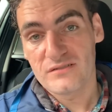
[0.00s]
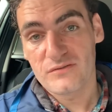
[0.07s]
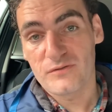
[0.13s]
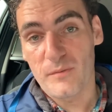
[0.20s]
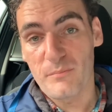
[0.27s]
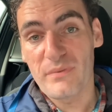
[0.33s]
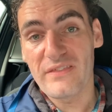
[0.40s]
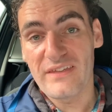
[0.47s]

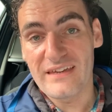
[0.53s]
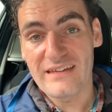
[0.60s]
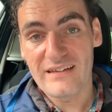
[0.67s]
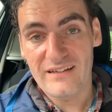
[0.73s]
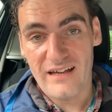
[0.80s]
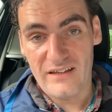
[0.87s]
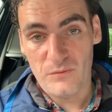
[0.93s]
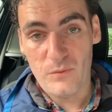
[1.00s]
from
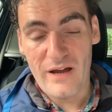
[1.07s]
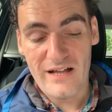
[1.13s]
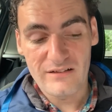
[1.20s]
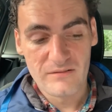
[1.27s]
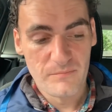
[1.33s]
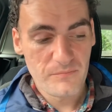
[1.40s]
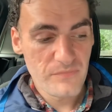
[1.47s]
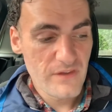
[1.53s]
Fydd as
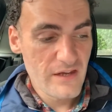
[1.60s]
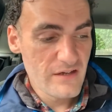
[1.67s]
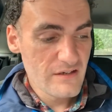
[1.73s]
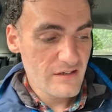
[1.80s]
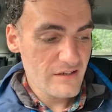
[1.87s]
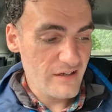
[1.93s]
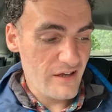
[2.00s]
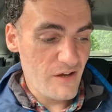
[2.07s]
well,
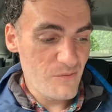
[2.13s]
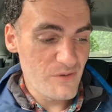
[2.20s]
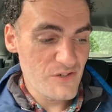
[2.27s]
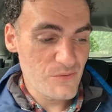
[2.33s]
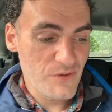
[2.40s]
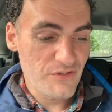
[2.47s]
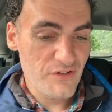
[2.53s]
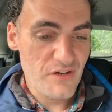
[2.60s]

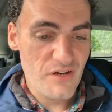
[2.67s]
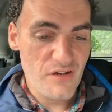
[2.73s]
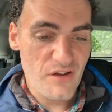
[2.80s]
which was a